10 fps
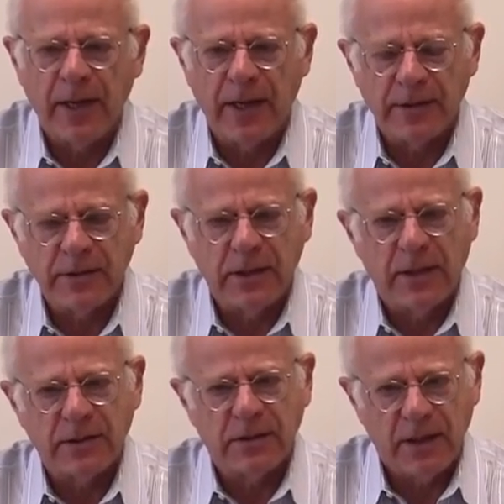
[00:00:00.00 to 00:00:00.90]

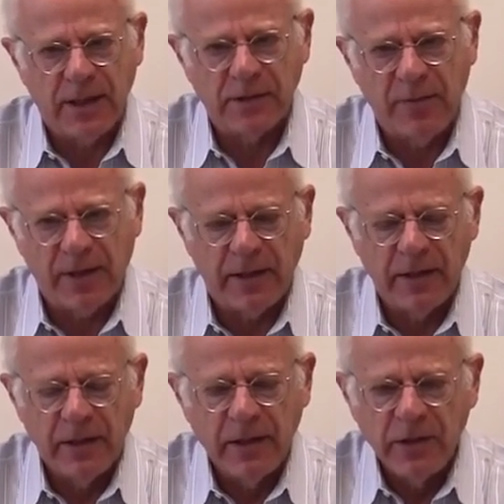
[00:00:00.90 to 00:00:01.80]
as money.
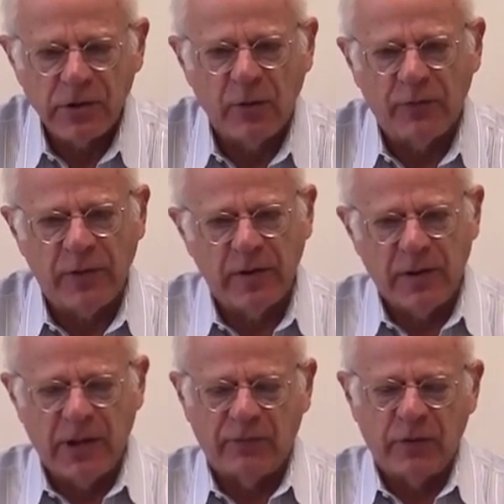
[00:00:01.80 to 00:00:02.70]
So if
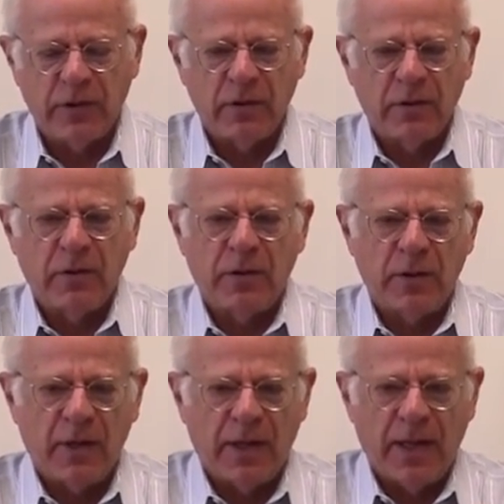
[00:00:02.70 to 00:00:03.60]
we
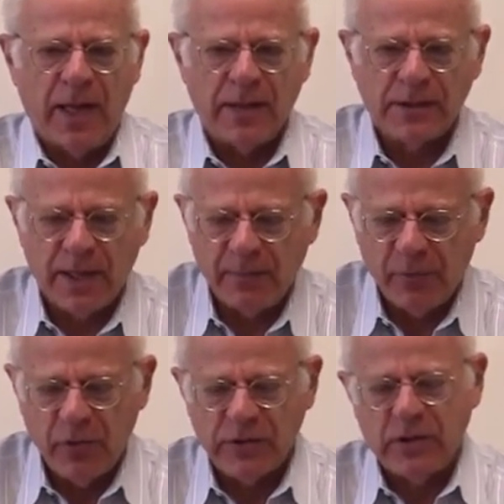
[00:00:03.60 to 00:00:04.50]
as a
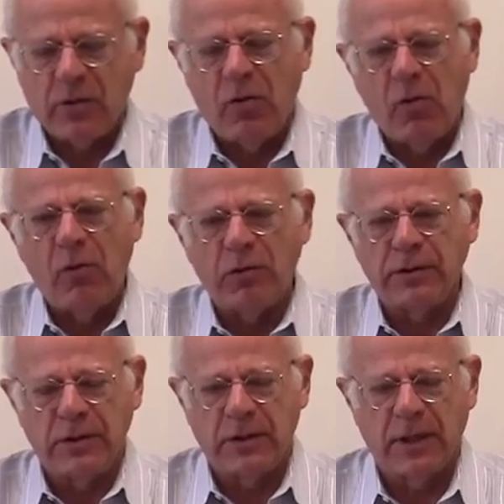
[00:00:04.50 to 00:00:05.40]
person
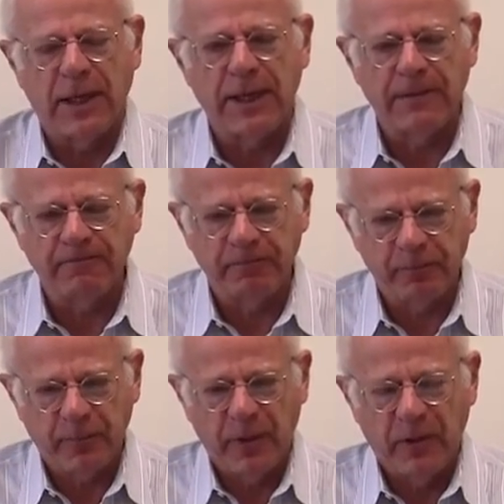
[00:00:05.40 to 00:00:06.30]
hold
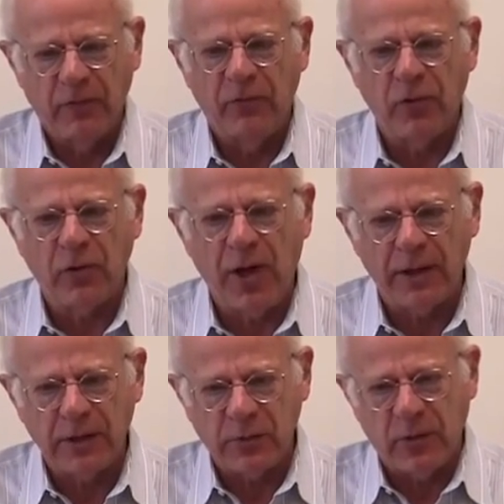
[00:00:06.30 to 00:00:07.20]

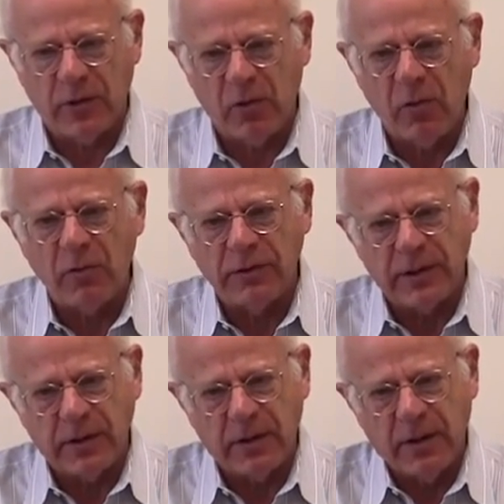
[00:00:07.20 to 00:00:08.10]
$4, we're
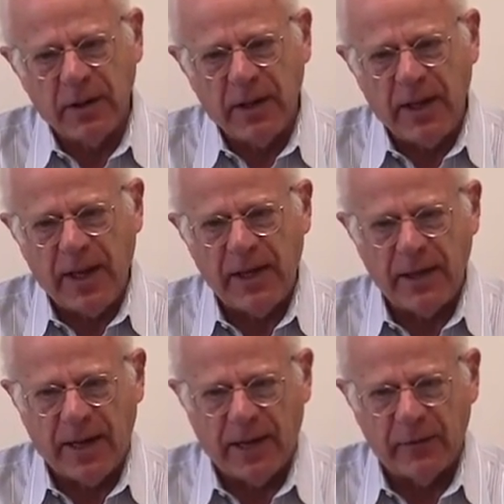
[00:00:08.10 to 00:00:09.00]
holding
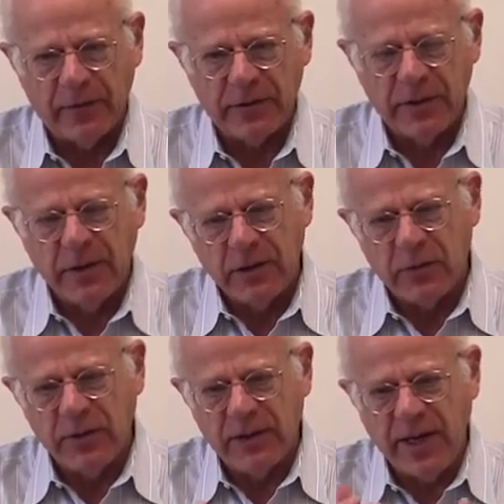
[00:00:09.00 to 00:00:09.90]
8 hours.
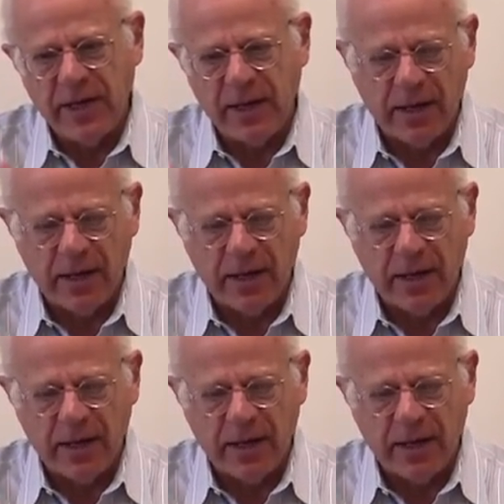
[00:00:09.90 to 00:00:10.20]
So we take